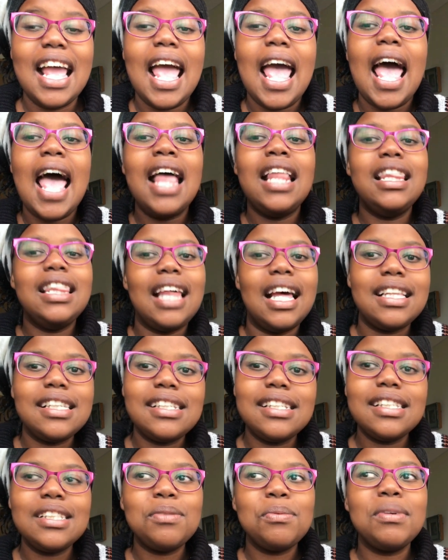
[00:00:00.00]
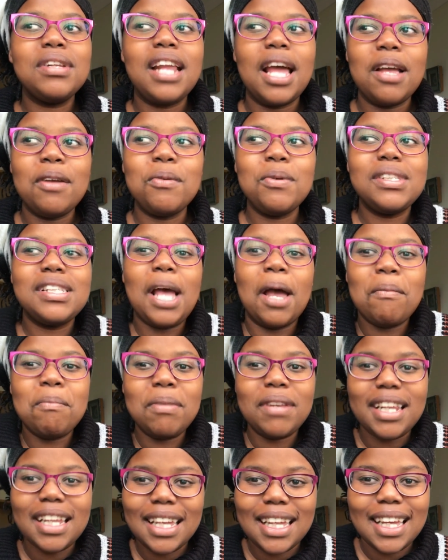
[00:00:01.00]
and that's just what's
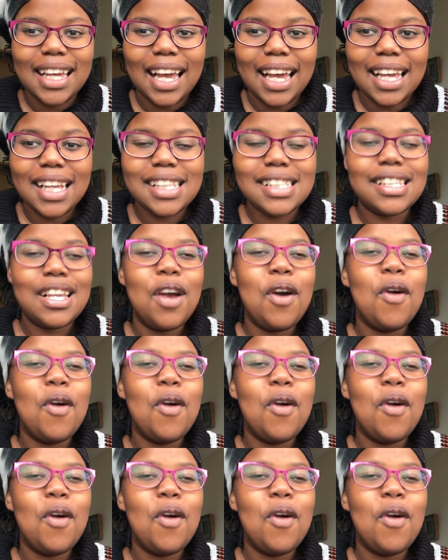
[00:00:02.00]
happening, guys.